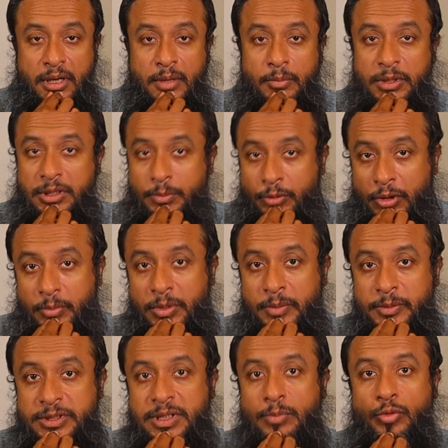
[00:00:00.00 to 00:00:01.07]
But the problem
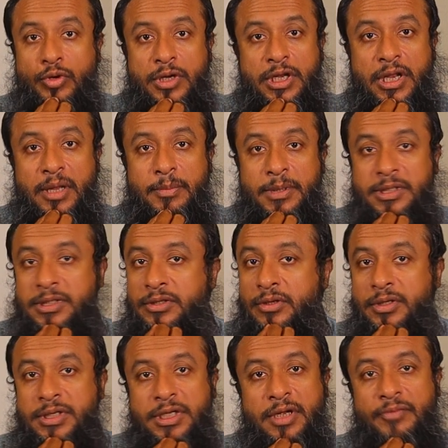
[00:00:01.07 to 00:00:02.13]
is Abu Qilabah did
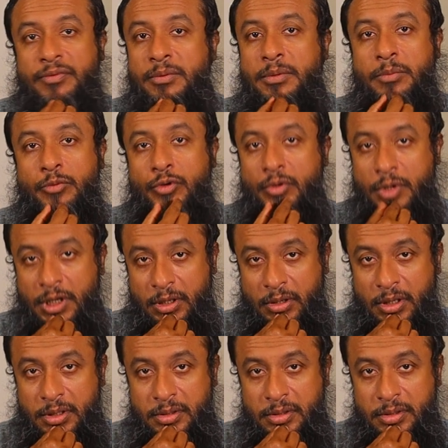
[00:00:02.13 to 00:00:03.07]
not hear from Abu Hurayrah.